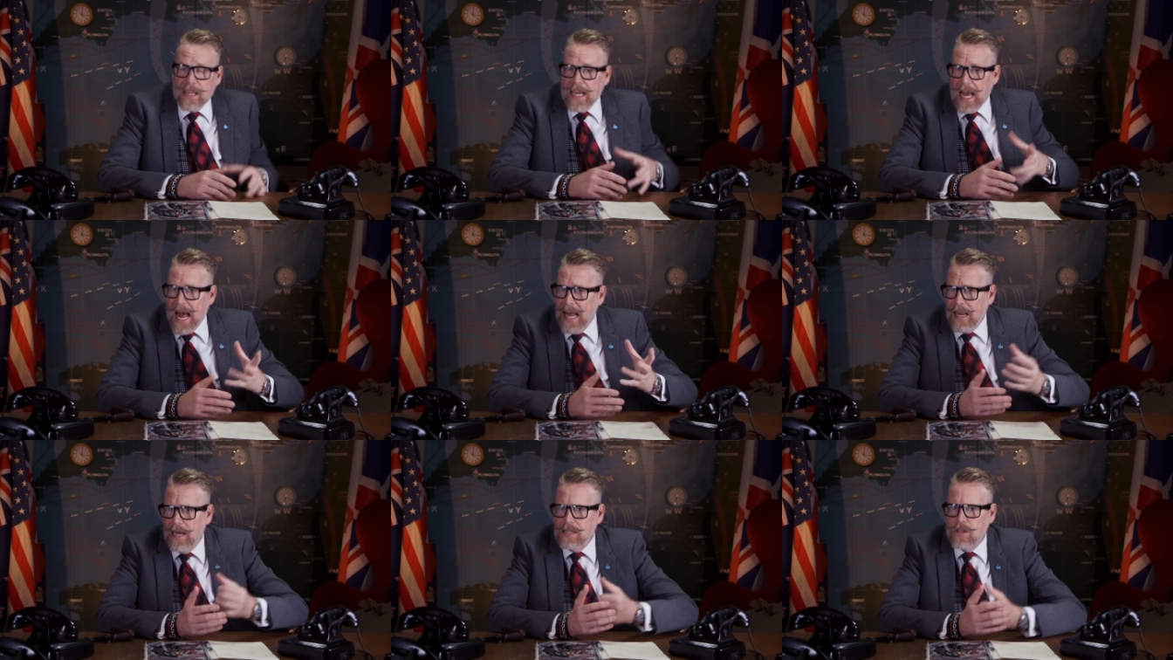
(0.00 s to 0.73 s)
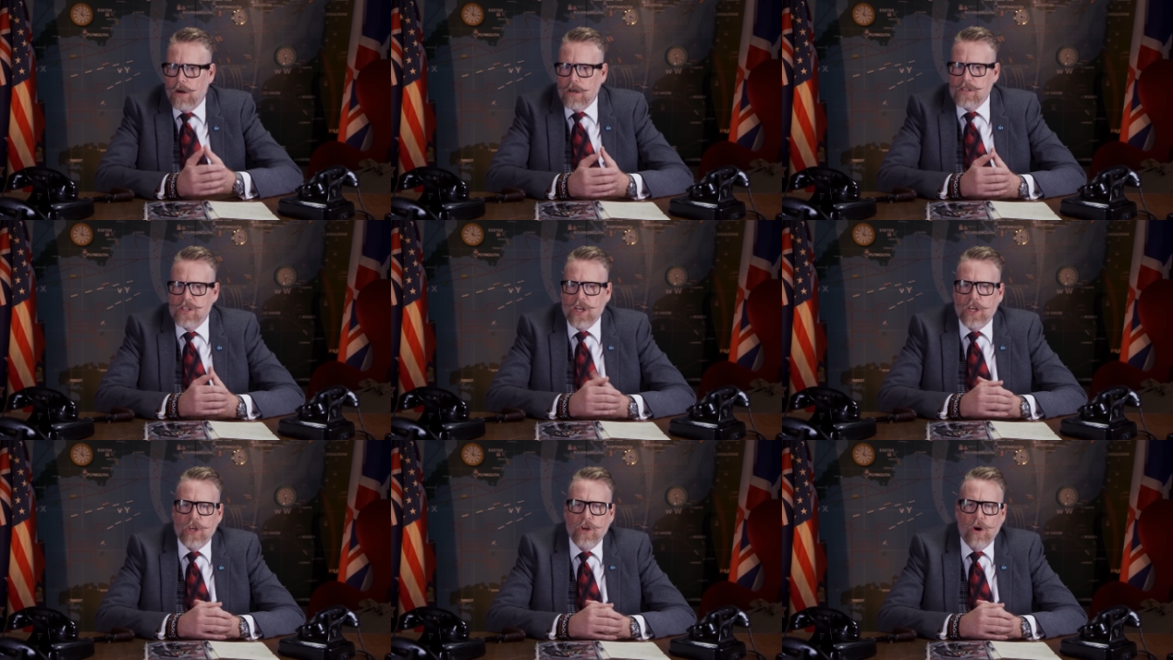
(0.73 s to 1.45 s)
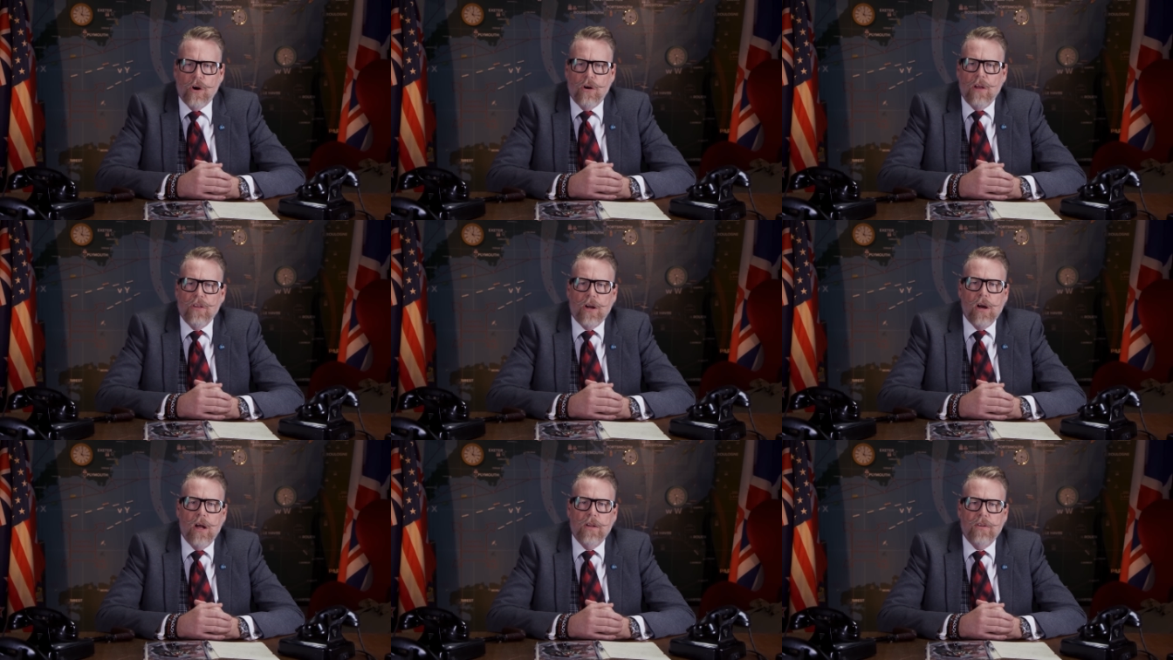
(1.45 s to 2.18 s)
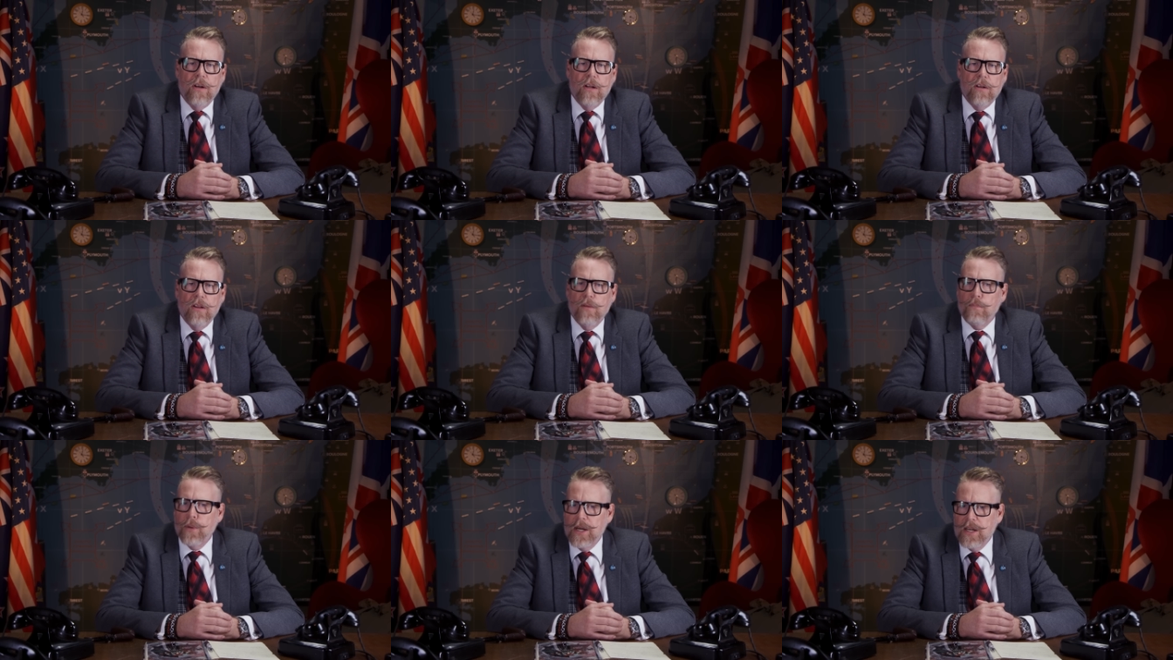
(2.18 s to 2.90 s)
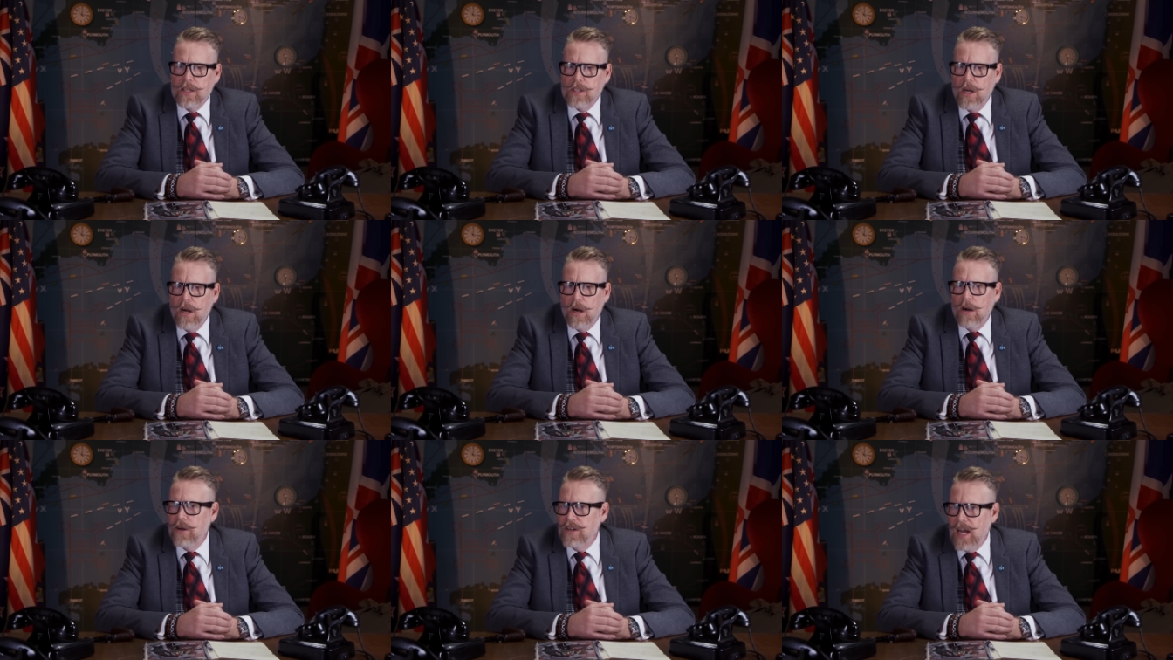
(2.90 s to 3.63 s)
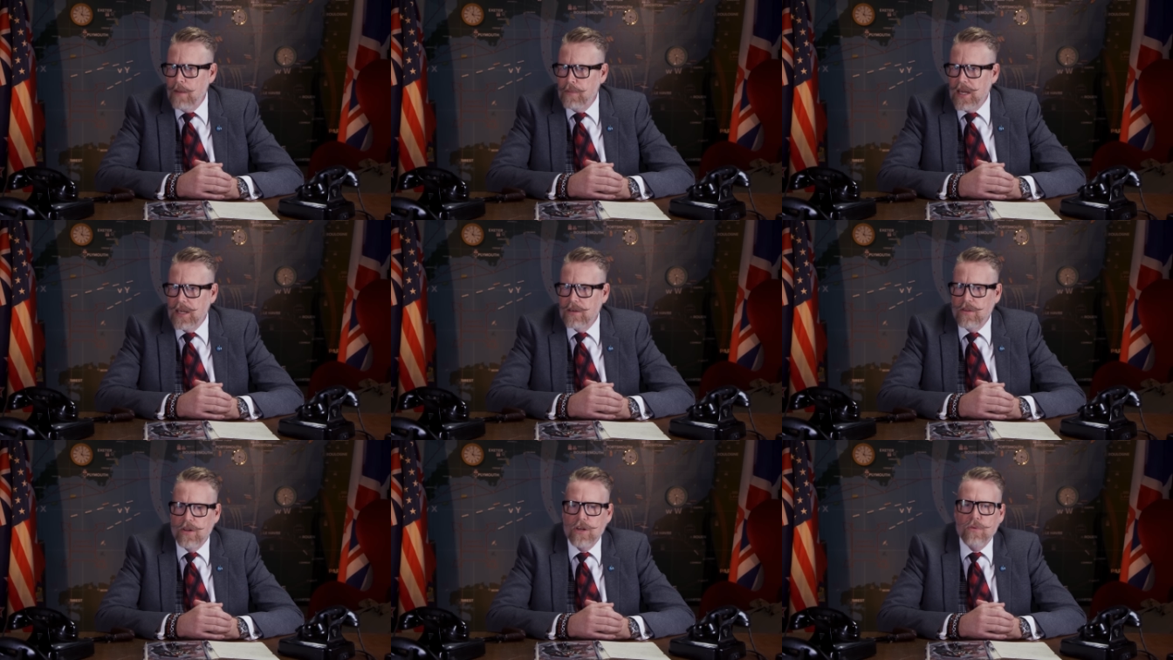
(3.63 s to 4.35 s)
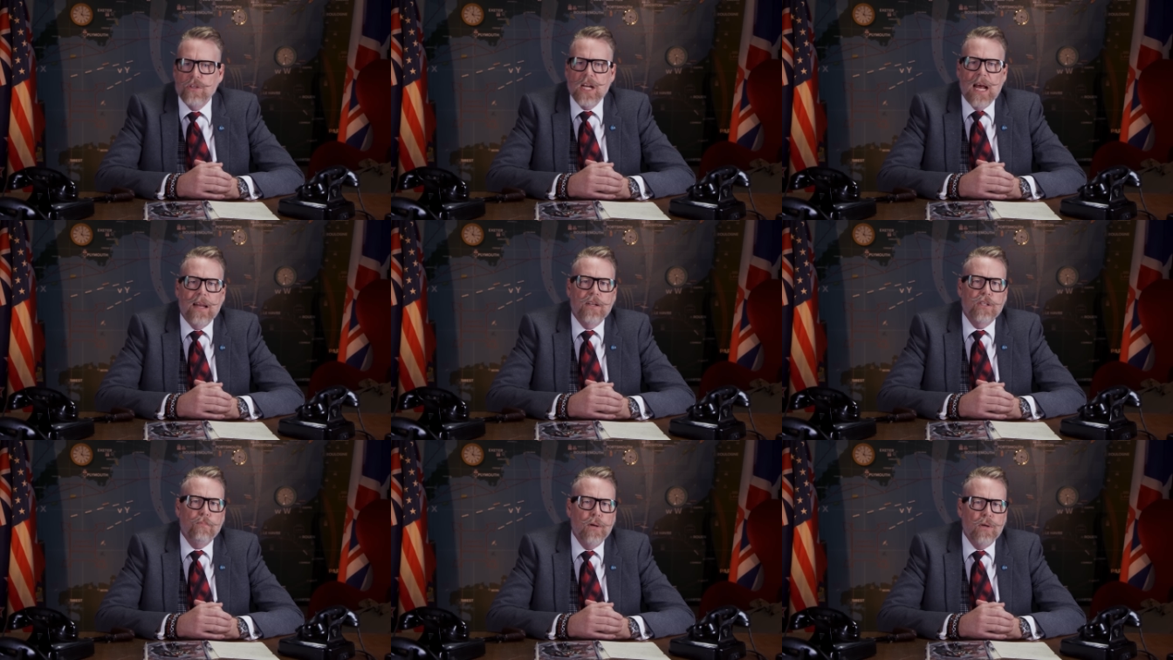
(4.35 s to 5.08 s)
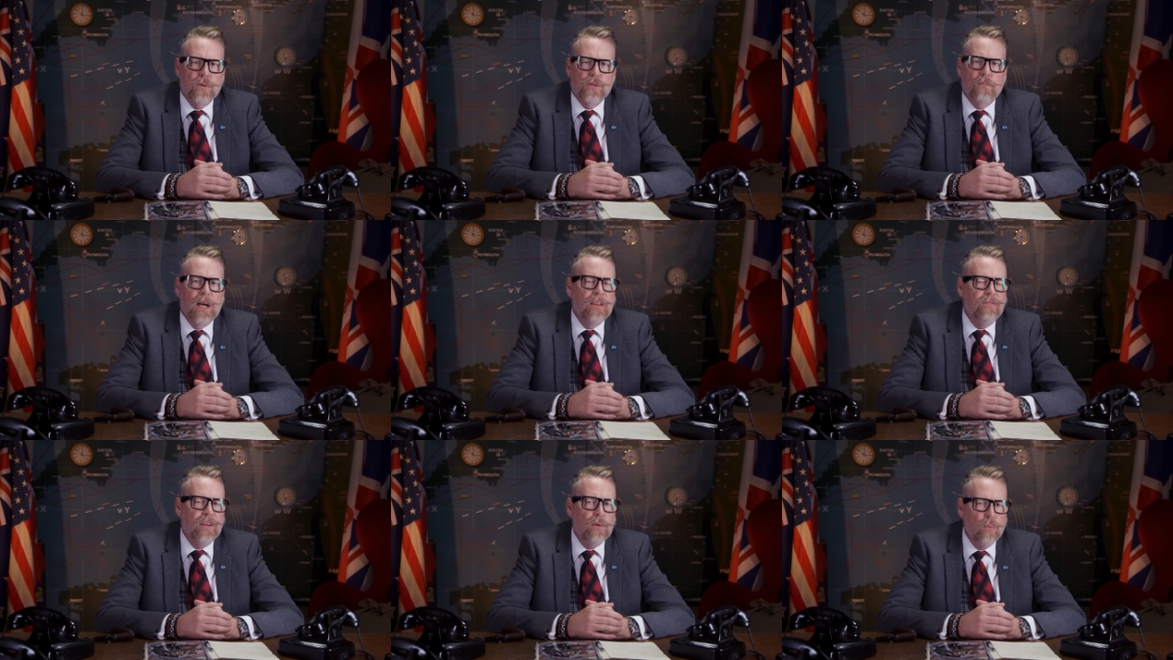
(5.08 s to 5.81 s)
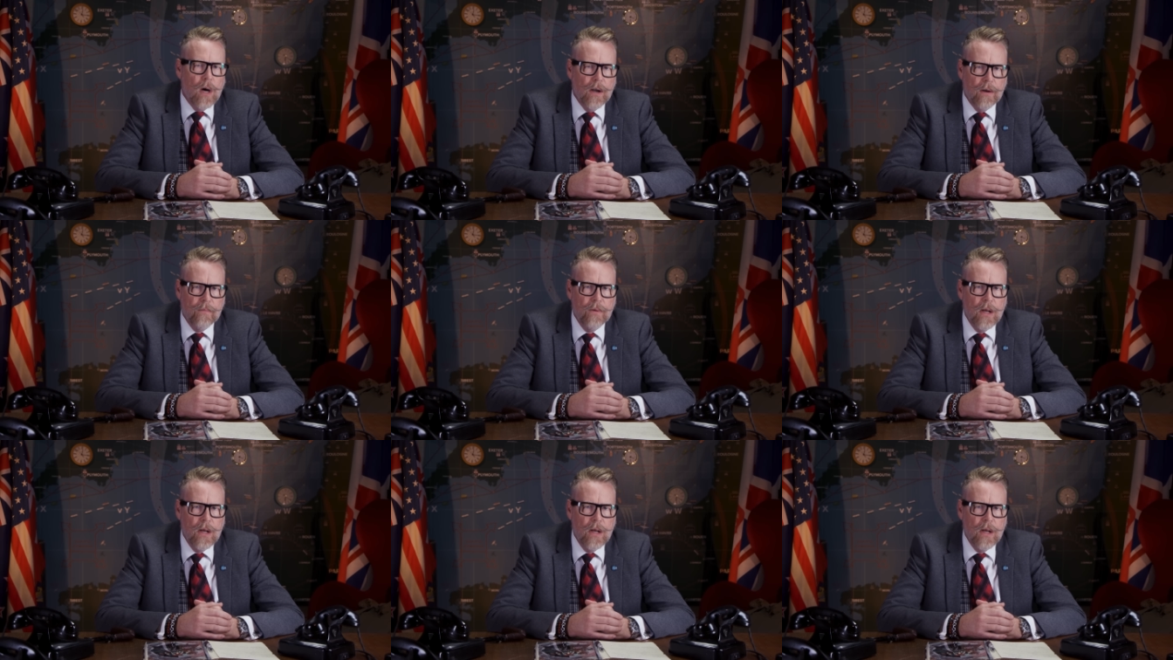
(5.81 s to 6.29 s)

The Allies are secure on the continent, and the British are adapting to the new challenge posed by the V one.